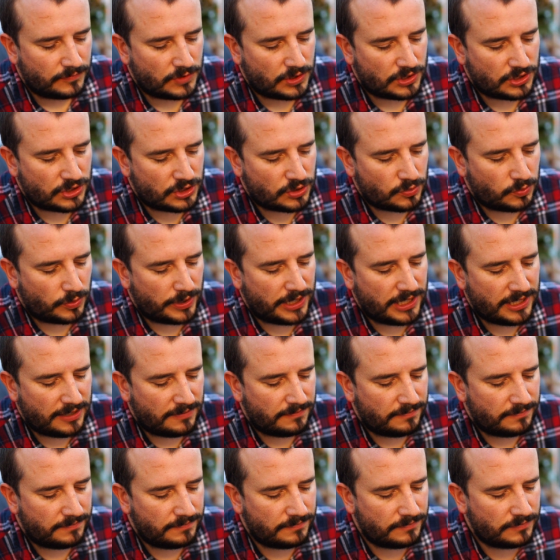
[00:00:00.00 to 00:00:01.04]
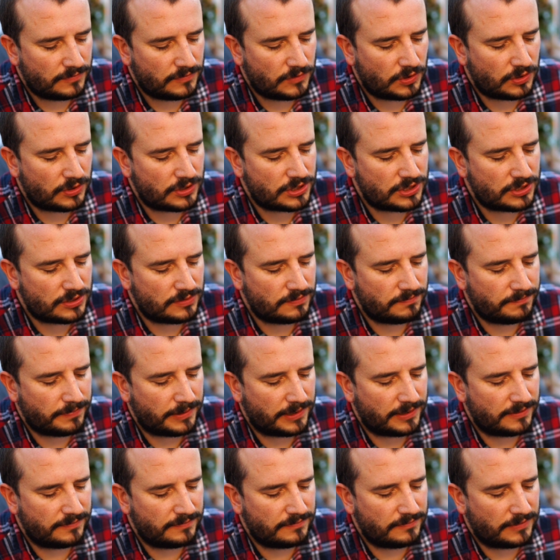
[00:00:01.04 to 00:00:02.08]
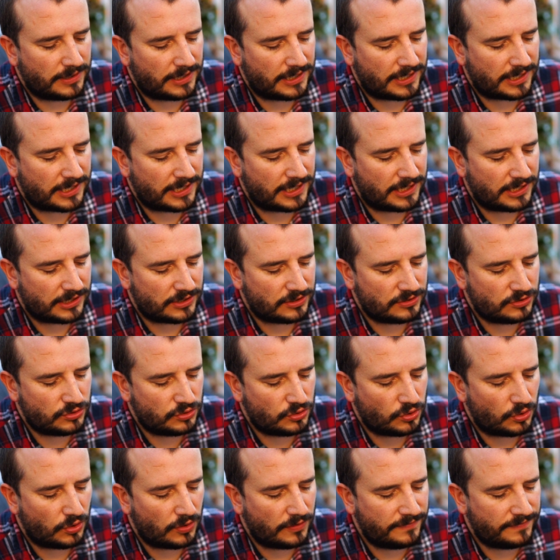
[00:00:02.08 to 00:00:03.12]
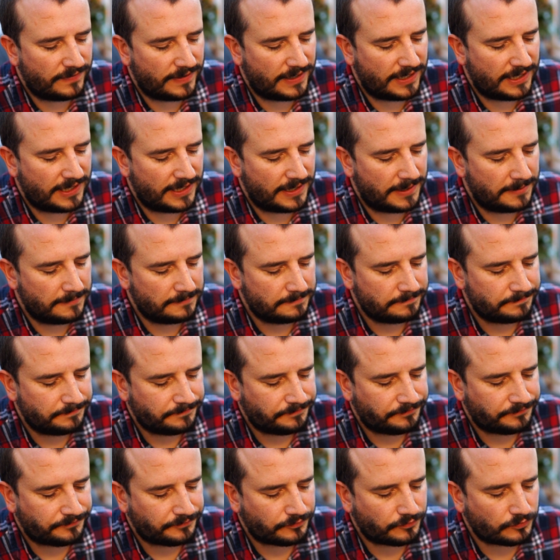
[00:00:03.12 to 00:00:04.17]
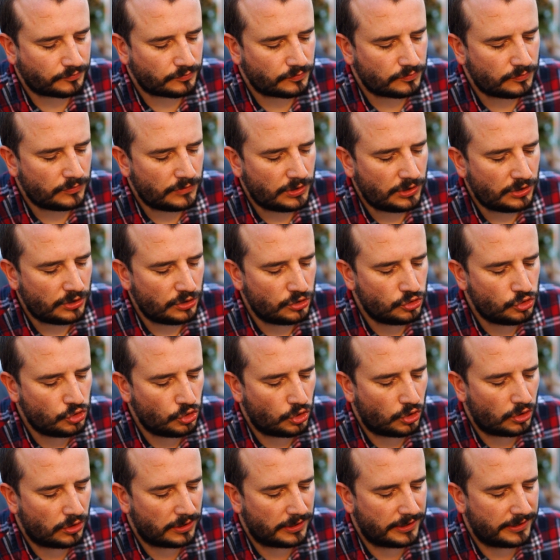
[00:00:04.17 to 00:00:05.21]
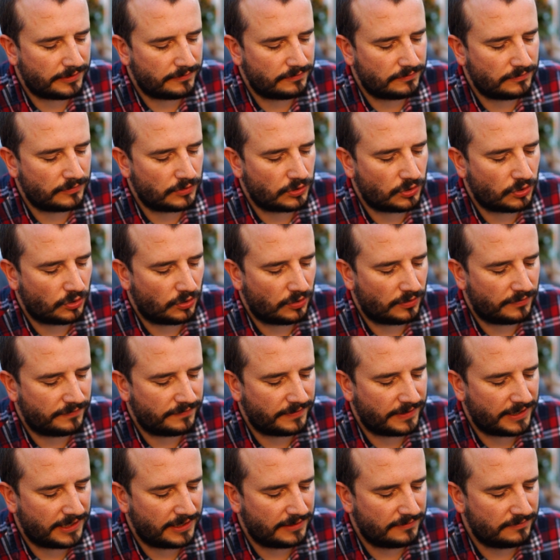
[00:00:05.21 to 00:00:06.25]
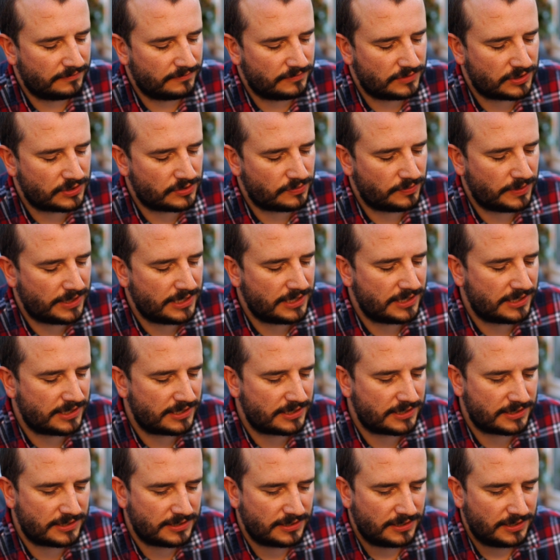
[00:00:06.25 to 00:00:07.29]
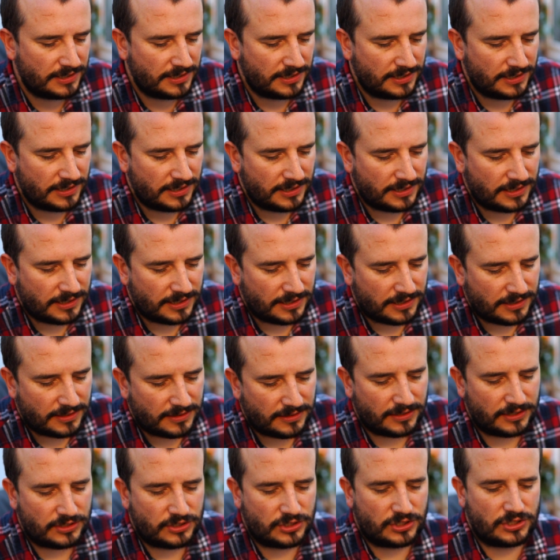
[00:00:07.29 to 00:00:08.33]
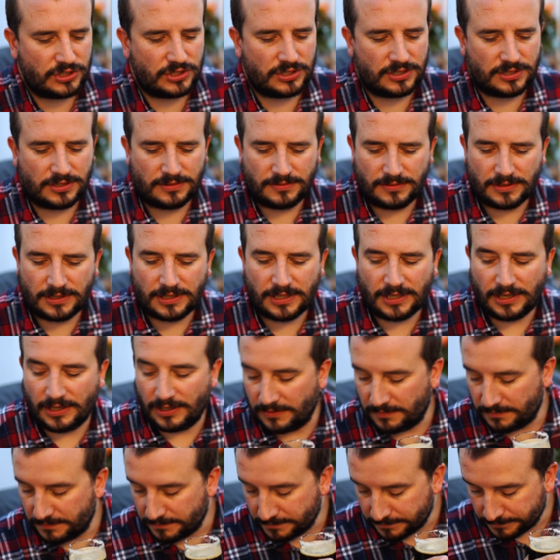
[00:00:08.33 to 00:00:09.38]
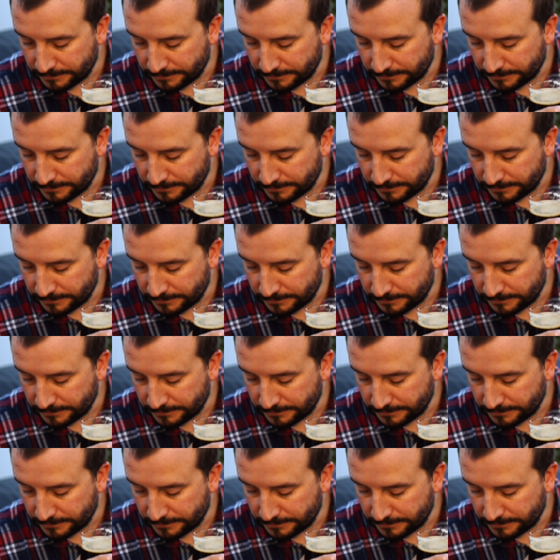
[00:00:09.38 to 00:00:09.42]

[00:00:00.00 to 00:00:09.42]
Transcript: sweet, but like a kind of toffee, chocolate, coffee sweetness that just kind of